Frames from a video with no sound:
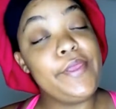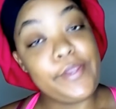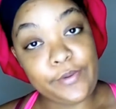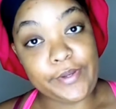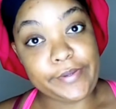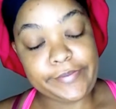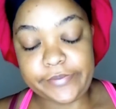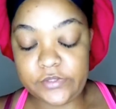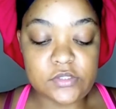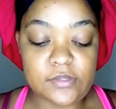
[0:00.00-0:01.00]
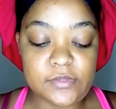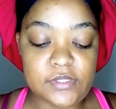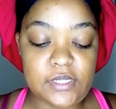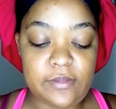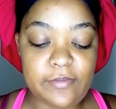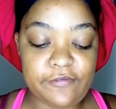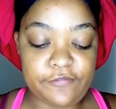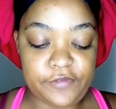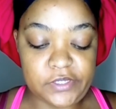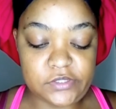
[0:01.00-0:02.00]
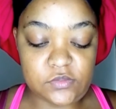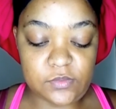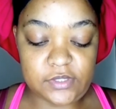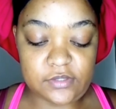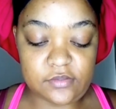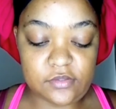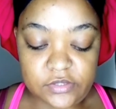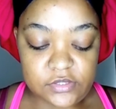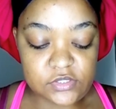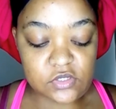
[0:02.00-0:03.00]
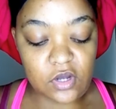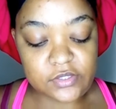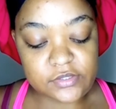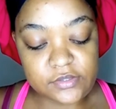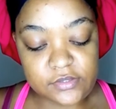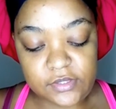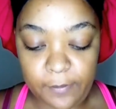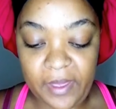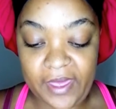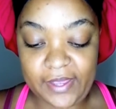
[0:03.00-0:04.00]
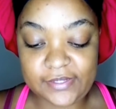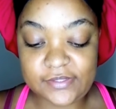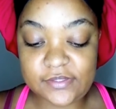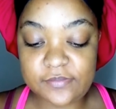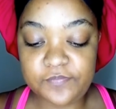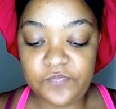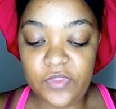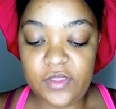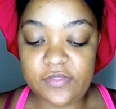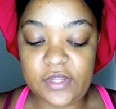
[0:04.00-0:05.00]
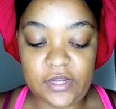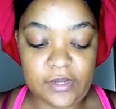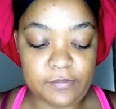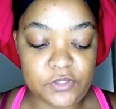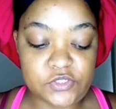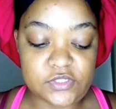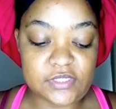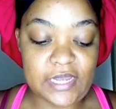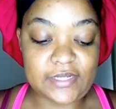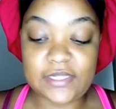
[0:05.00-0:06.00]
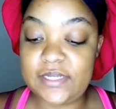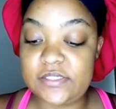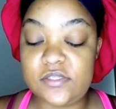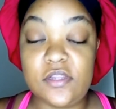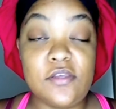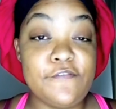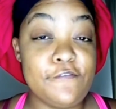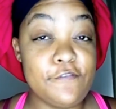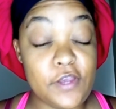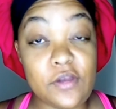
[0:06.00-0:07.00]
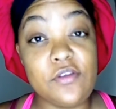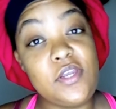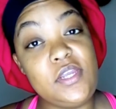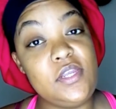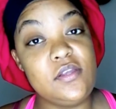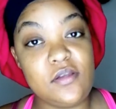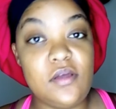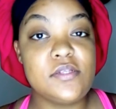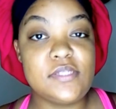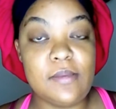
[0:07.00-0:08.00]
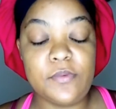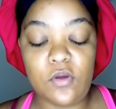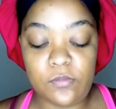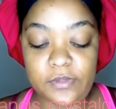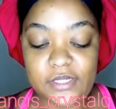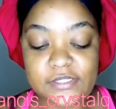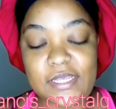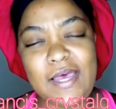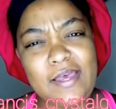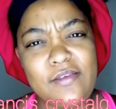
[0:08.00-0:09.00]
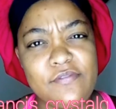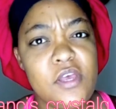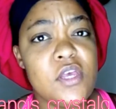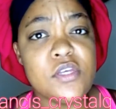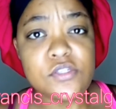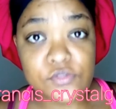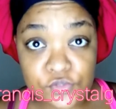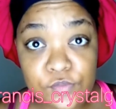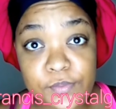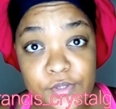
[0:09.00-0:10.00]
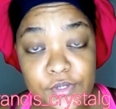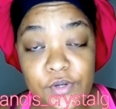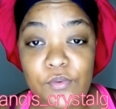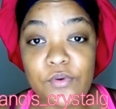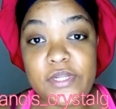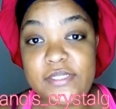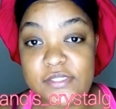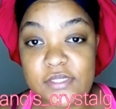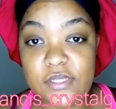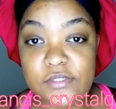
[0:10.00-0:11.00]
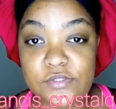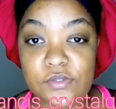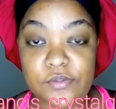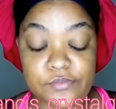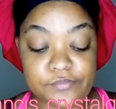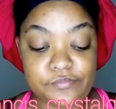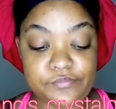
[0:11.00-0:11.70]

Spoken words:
Anyway, so I'm gonna clean my face with these cotton pads that I purchased at Clicks a very long time ago because I have super oily skin. So